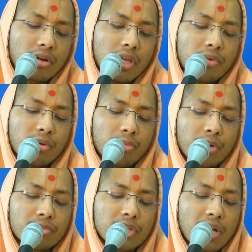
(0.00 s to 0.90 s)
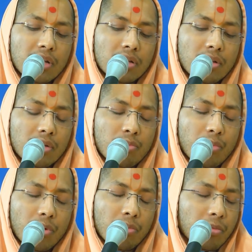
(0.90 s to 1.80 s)
even brahmachari
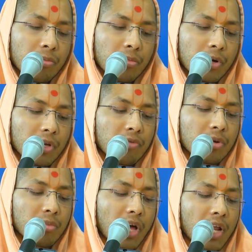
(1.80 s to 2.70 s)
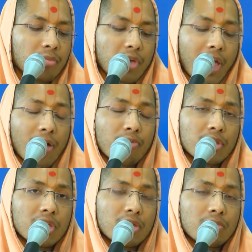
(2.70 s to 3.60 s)
uh, even Maharaj behave
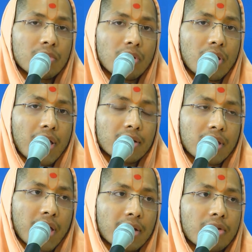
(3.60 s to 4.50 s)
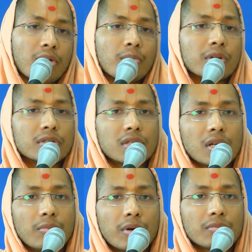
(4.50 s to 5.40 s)
with him like that. But still,
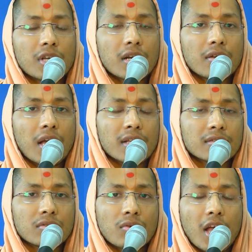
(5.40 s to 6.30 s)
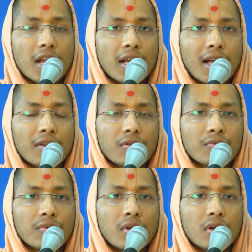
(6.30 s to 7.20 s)
Brahmachari has no any kind of
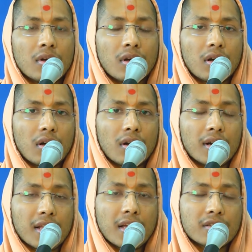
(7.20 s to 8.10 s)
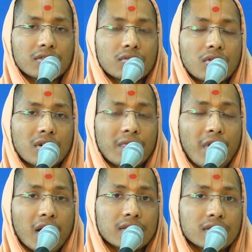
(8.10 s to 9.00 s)
uh, reaction or
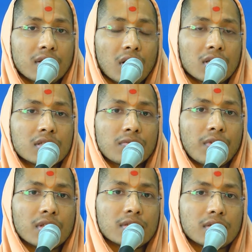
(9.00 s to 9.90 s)
reflection on his face.